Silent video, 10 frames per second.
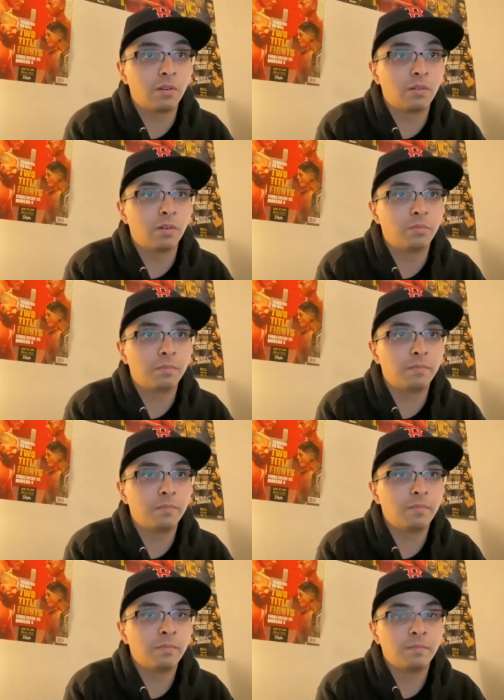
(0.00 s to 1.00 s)
Oh,
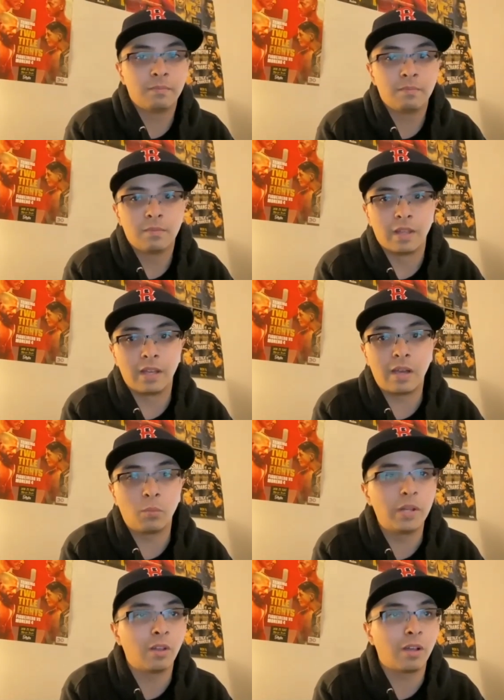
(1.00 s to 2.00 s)
and
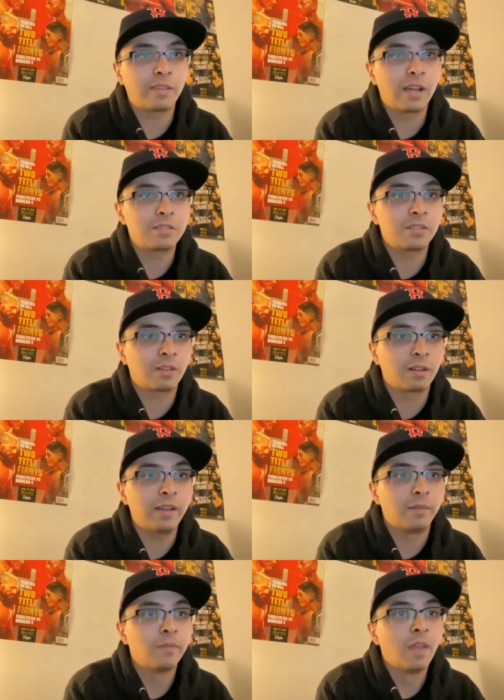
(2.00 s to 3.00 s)
we lost Cassius Clay.